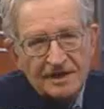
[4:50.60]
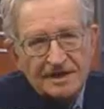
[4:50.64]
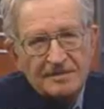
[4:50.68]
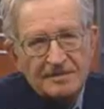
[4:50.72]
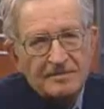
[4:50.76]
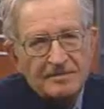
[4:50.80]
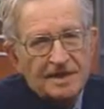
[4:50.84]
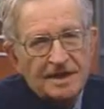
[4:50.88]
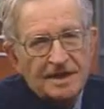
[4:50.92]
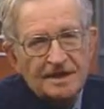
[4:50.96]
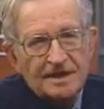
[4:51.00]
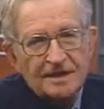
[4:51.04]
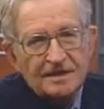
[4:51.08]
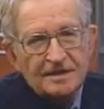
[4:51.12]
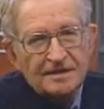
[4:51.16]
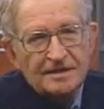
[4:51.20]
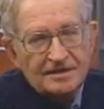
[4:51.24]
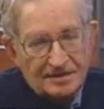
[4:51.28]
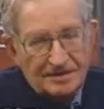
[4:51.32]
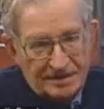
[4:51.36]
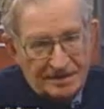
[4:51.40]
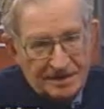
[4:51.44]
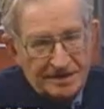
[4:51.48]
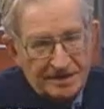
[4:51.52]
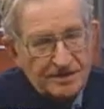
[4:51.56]
a lot right about
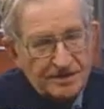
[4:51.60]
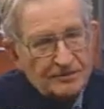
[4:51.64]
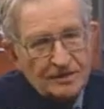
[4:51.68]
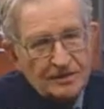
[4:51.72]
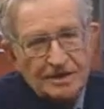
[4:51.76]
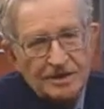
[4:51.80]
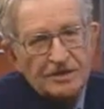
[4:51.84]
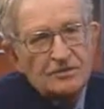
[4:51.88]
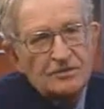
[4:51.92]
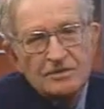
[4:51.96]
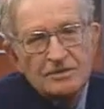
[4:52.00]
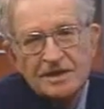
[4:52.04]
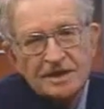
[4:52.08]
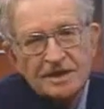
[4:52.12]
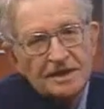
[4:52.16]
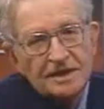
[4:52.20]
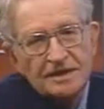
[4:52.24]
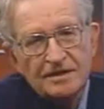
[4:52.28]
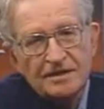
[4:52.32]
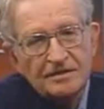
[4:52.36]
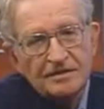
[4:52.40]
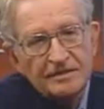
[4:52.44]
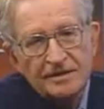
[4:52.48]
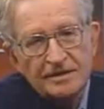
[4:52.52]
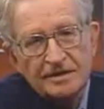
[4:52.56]
it, like what you and
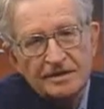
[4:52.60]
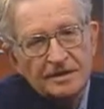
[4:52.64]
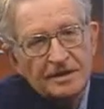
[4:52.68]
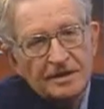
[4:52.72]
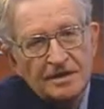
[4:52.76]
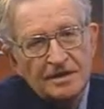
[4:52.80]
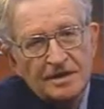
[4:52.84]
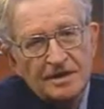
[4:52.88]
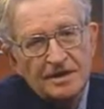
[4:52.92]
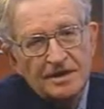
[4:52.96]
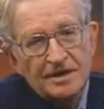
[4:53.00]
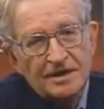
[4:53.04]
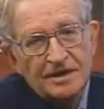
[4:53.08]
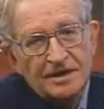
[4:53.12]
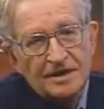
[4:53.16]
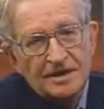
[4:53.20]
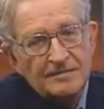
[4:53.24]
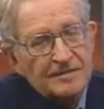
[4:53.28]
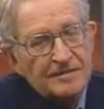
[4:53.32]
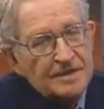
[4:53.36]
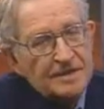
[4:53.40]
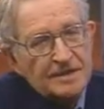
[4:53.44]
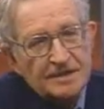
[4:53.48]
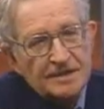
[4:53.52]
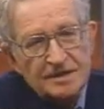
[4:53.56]
I are doing.
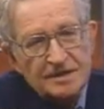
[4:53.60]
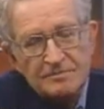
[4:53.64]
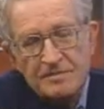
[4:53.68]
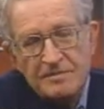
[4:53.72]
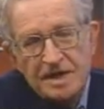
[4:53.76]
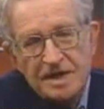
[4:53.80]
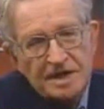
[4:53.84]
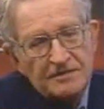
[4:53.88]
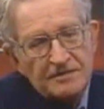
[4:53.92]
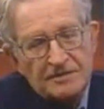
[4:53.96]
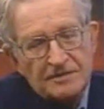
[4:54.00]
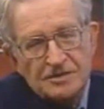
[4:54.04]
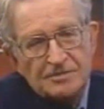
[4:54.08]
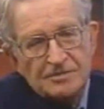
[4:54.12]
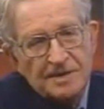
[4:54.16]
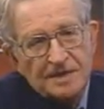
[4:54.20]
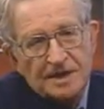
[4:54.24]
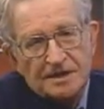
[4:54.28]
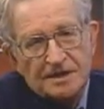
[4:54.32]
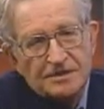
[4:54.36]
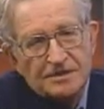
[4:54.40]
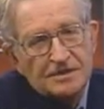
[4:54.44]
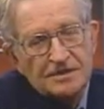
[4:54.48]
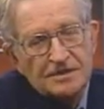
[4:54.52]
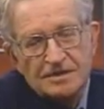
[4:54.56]
I mean, in many
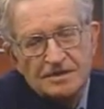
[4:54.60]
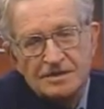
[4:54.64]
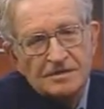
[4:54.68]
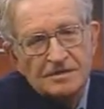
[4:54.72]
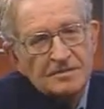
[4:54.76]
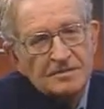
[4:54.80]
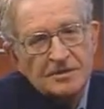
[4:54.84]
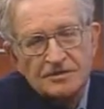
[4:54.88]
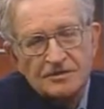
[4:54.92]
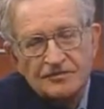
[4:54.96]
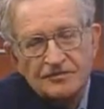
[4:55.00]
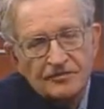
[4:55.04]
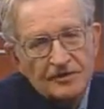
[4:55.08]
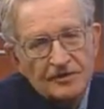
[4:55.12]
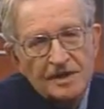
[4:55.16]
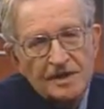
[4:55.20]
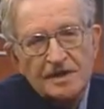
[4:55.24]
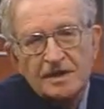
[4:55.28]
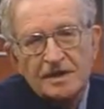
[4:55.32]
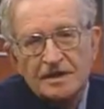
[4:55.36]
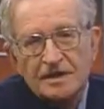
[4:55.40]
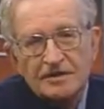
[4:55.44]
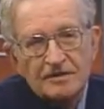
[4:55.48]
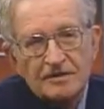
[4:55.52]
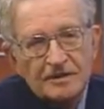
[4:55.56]
respects, this is the most
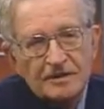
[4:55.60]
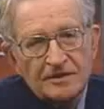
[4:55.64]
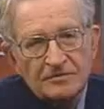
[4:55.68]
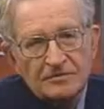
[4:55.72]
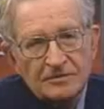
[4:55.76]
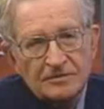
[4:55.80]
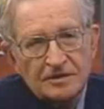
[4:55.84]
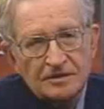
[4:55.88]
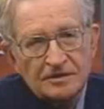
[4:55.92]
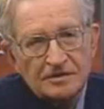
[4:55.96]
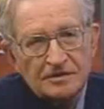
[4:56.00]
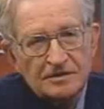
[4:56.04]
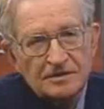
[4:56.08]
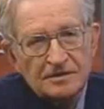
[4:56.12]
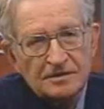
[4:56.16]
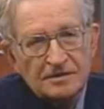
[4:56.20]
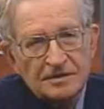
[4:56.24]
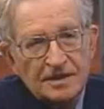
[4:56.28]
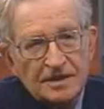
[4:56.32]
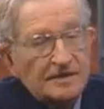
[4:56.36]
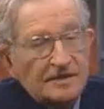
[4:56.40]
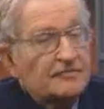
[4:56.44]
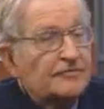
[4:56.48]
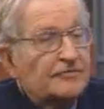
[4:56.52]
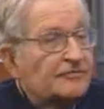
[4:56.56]
free country in the
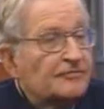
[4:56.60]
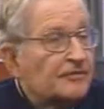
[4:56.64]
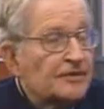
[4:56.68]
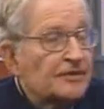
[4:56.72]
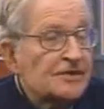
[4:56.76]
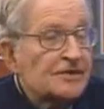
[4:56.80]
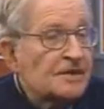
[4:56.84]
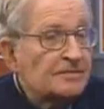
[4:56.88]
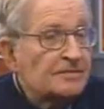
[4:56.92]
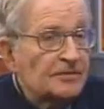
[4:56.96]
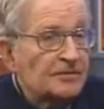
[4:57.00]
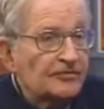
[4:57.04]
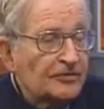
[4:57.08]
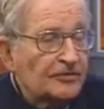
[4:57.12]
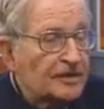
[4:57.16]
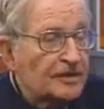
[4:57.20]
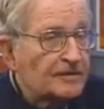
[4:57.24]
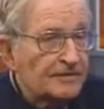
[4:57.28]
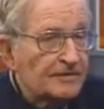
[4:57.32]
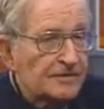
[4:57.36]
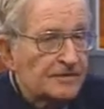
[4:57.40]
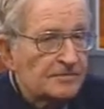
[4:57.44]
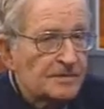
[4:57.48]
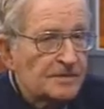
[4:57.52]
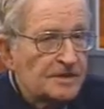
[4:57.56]
world. Like, for example,
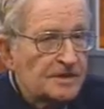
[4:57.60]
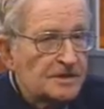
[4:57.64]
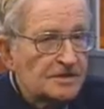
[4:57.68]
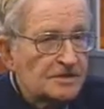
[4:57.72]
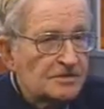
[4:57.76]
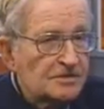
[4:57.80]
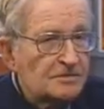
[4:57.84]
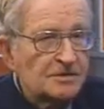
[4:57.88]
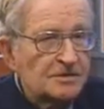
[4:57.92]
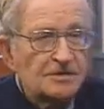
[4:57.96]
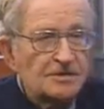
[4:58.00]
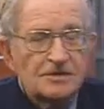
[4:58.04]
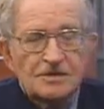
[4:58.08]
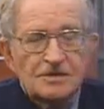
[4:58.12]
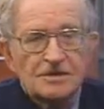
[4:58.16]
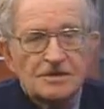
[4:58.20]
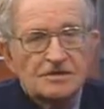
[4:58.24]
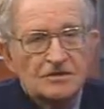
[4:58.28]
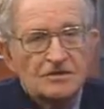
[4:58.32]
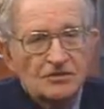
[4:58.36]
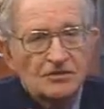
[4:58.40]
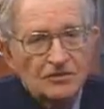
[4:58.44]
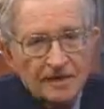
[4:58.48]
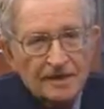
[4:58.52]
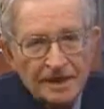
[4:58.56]
freedom of speech, which is
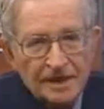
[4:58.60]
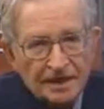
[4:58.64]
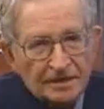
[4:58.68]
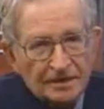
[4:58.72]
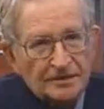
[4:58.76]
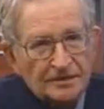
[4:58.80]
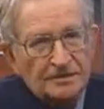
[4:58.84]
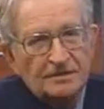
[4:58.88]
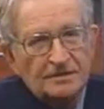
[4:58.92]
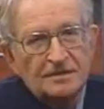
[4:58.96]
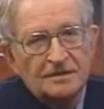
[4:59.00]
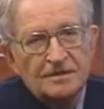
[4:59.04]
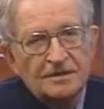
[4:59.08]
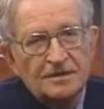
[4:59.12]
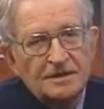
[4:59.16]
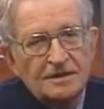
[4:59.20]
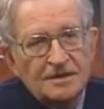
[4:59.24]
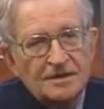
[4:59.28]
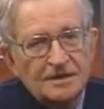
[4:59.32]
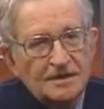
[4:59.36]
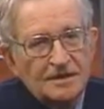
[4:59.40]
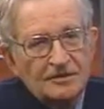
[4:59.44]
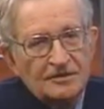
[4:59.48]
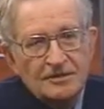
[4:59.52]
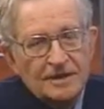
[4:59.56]
just critical
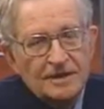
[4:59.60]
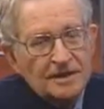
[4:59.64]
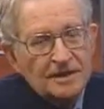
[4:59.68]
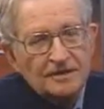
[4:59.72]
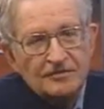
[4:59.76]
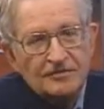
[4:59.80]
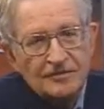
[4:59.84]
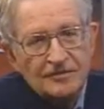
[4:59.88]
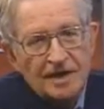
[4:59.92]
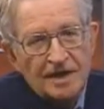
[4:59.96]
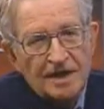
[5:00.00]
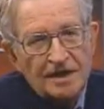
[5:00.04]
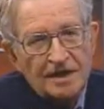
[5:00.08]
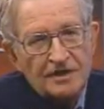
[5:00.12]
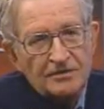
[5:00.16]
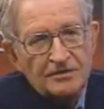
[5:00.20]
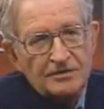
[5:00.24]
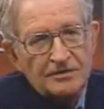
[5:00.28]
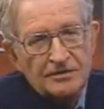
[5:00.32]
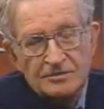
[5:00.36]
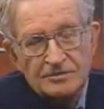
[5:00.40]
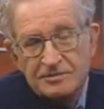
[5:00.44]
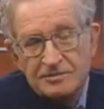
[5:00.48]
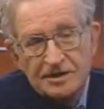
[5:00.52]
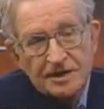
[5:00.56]
critical
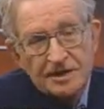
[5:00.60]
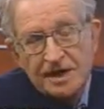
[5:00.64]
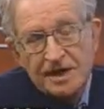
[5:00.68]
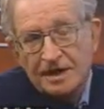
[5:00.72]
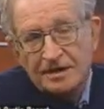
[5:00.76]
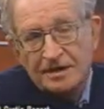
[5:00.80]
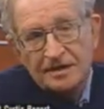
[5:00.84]
values